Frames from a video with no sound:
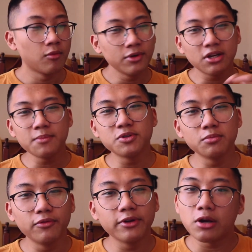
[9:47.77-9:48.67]
When it comes to
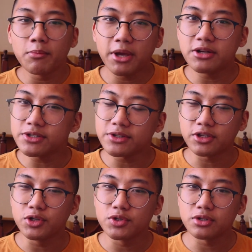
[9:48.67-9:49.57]
moving around pages,
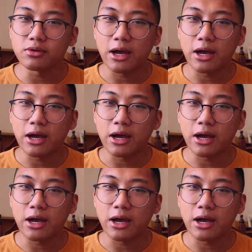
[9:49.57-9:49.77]
it used to